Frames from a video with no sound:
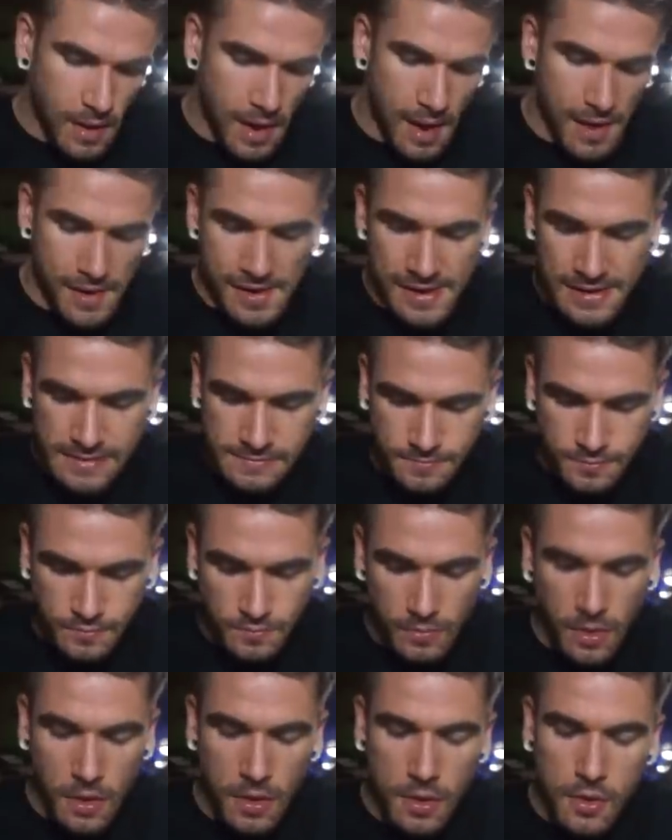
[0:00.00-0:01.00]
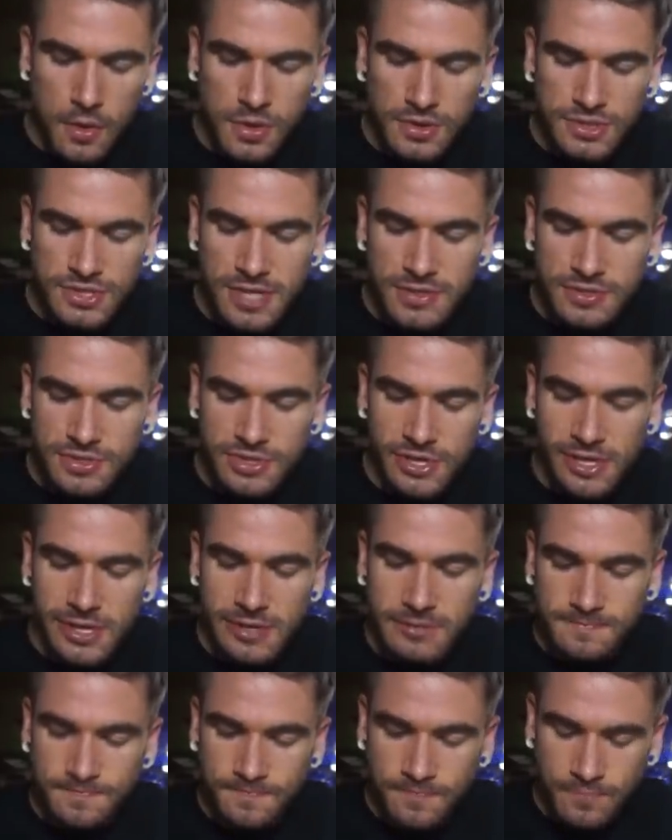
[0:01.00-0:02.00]
All right, coleslaw was
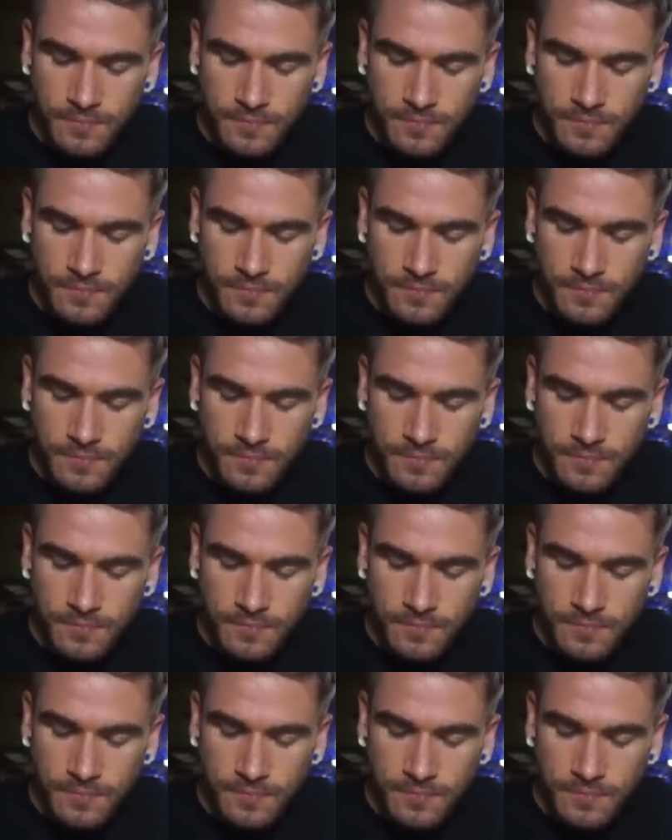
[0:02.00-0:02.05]
good.